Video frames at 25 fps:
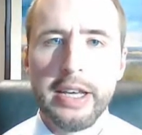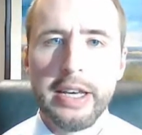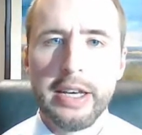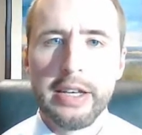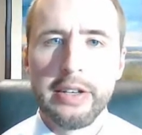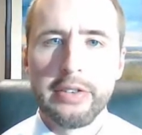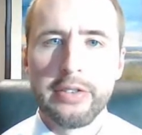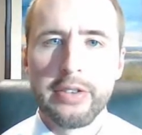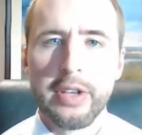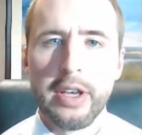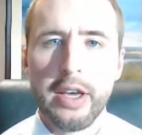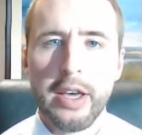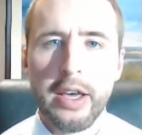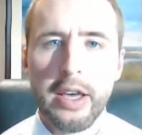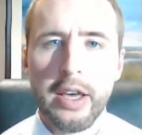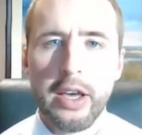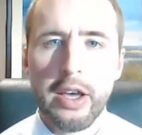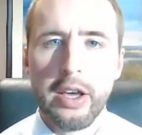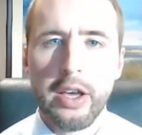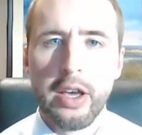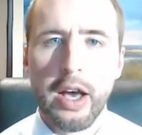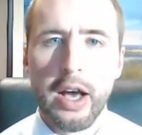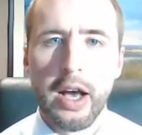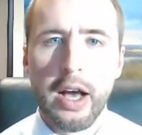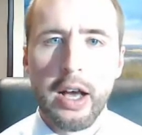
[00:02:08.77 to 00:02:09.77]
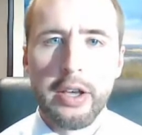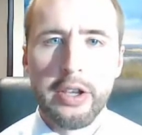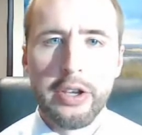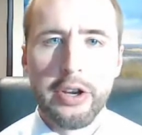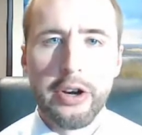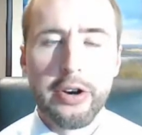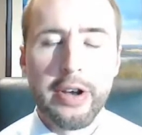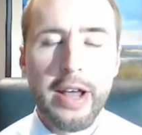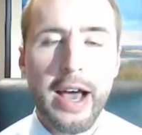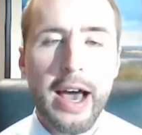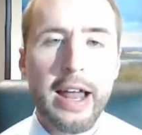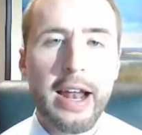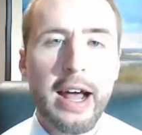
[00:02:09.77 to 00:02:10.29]
is you're
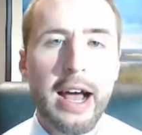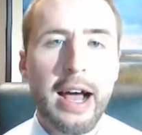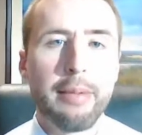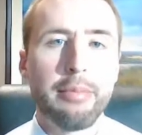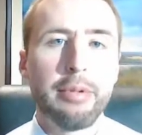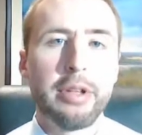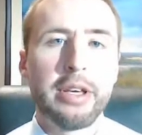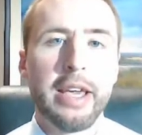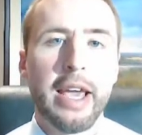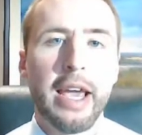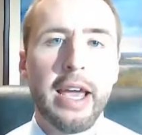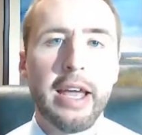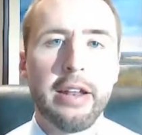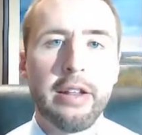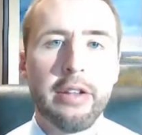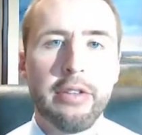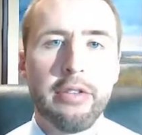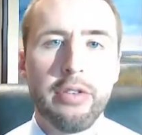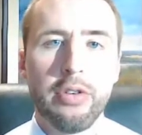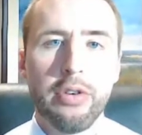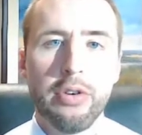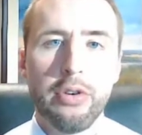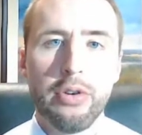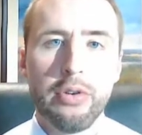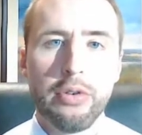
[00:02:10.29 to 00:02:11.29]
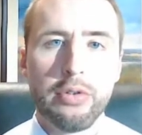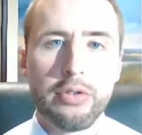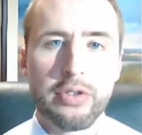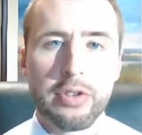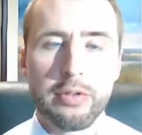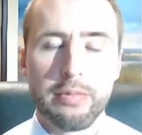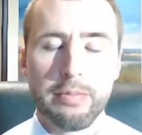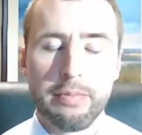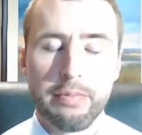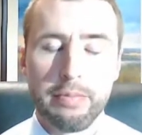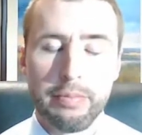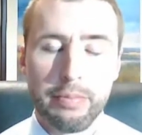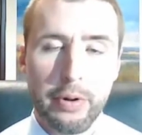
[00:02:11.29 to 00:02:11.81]
not obligated to
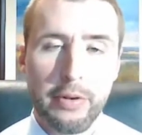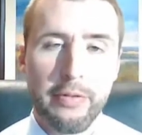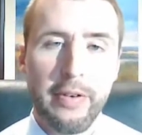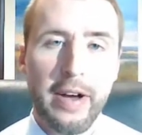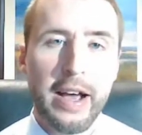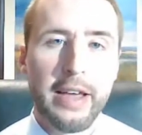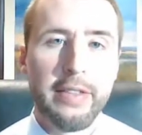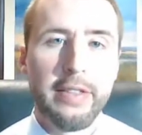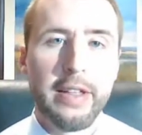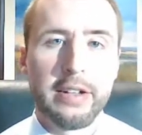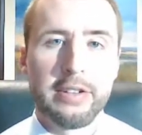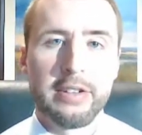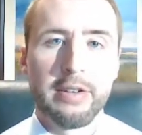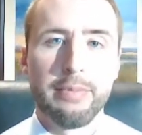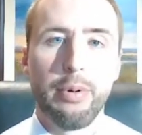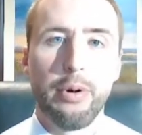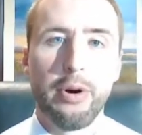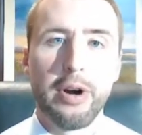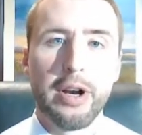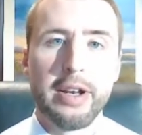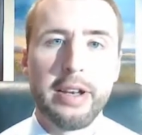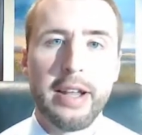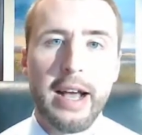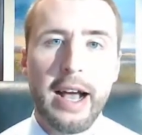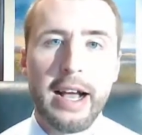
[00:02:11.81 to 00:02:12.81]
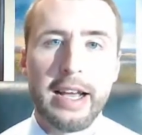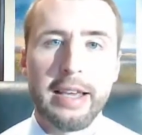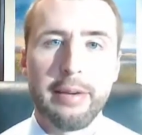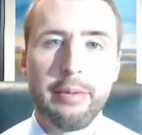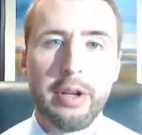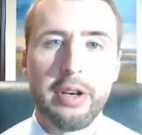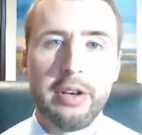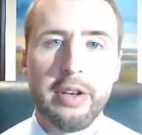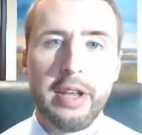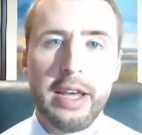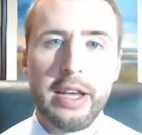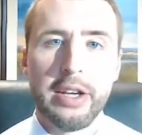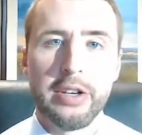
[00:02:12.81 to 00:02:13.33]
provide that supporting
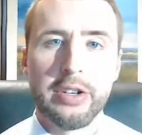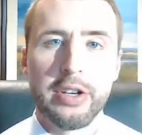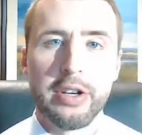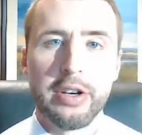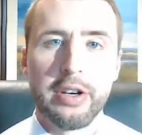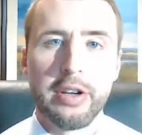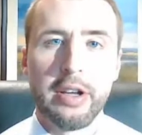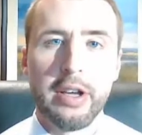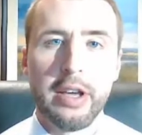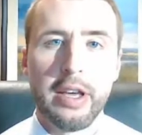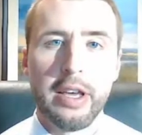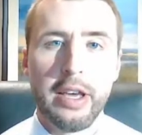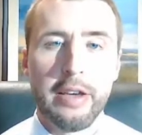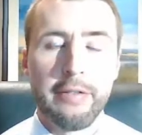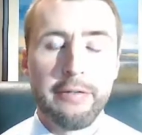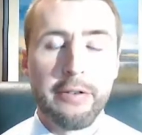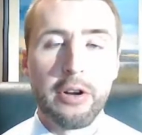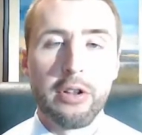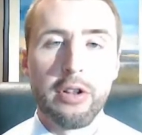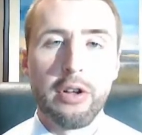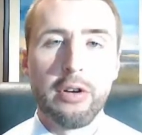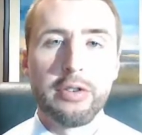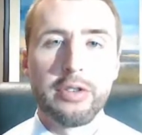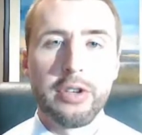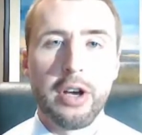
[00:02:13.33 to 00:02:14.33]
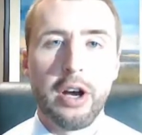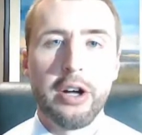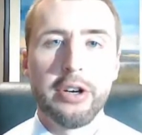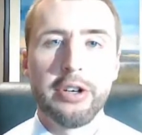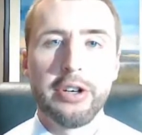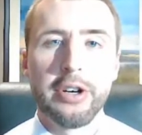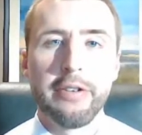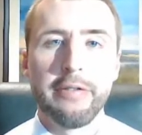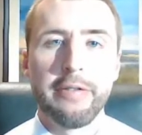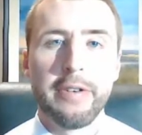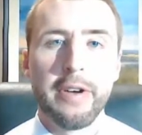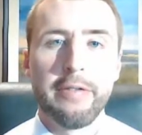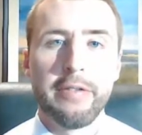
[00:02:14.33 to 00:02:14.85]
documentation if your loan is
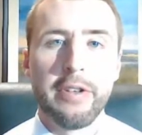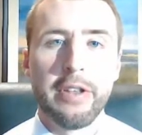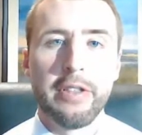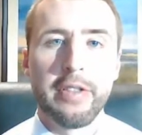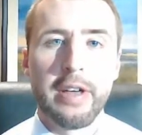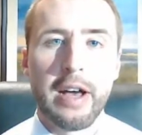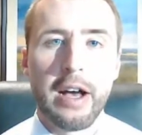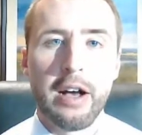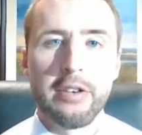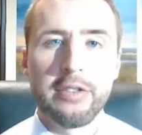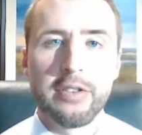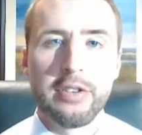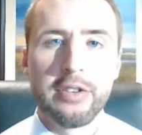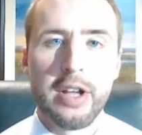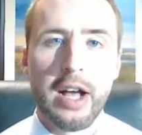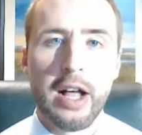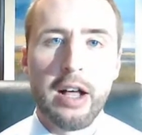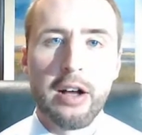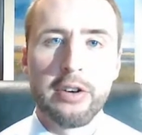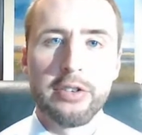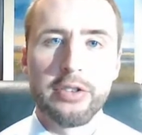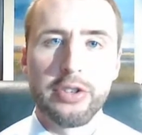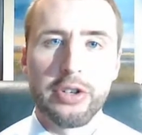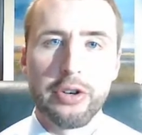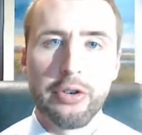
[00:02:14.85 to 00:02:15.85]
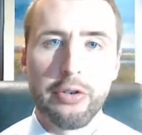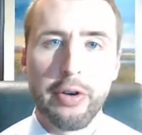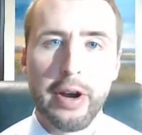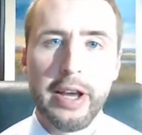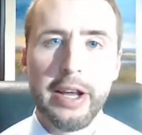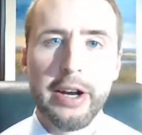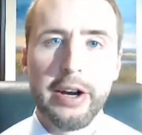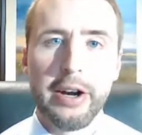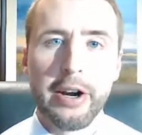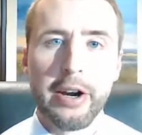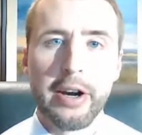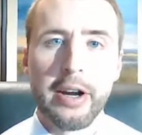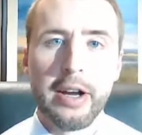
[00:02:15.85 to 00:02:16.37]
$150,000 or
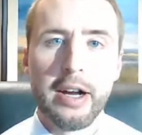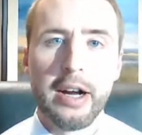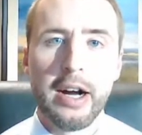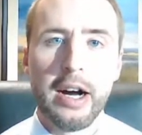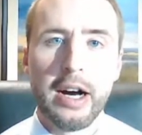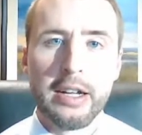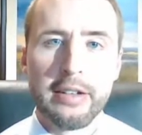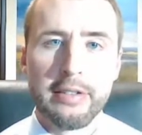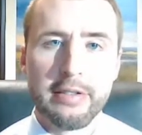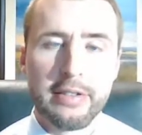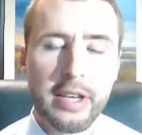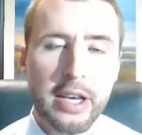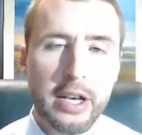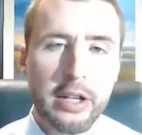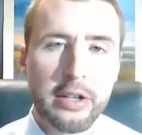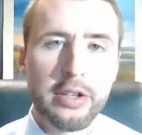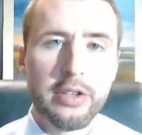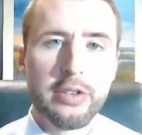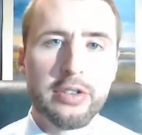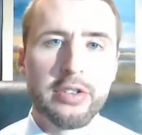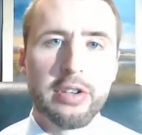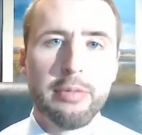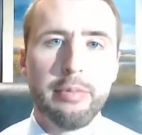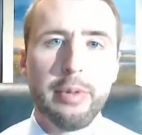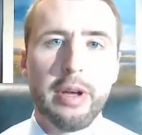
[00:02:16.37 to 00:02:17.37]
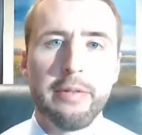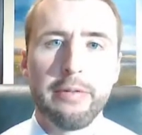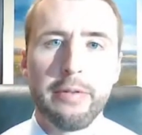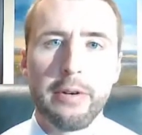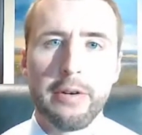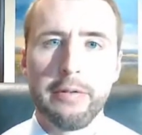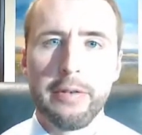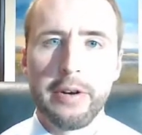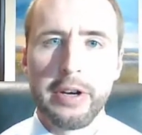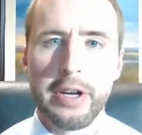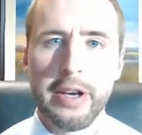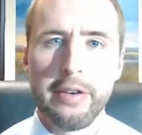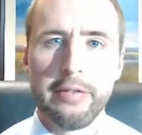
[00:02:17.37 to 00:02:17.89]
greater until you submit for
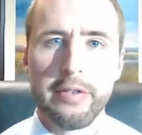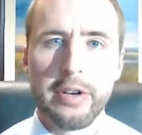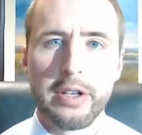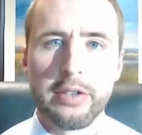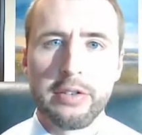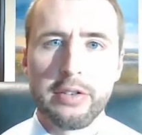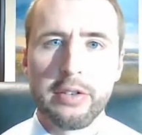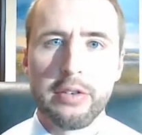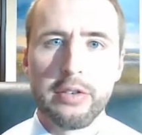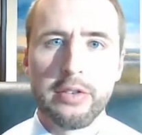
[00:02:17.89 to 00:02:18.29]
forgiveness.